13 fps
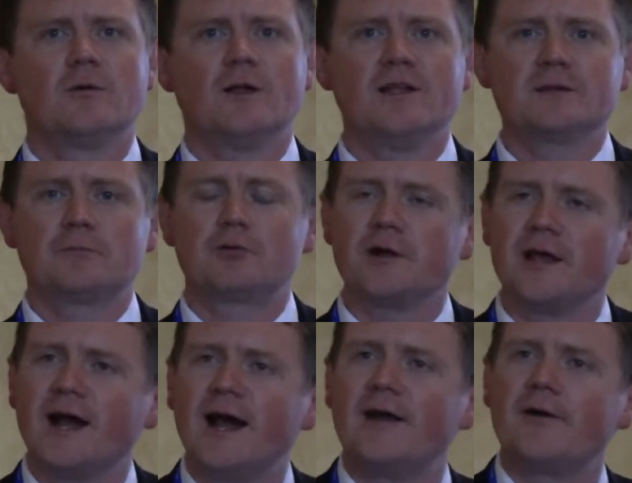Well, that's a
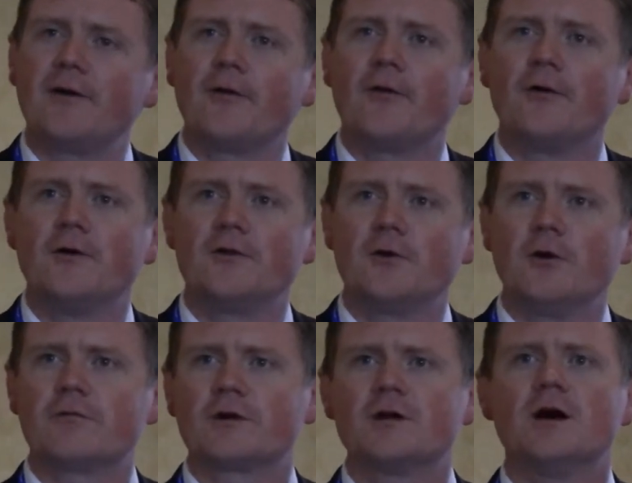pretty high hurdle to
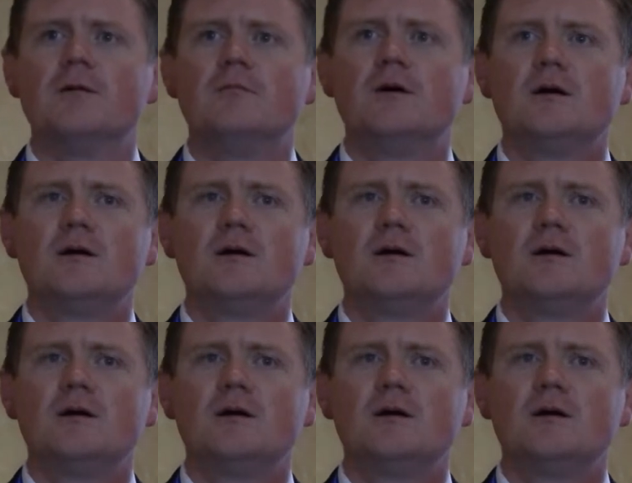overcome,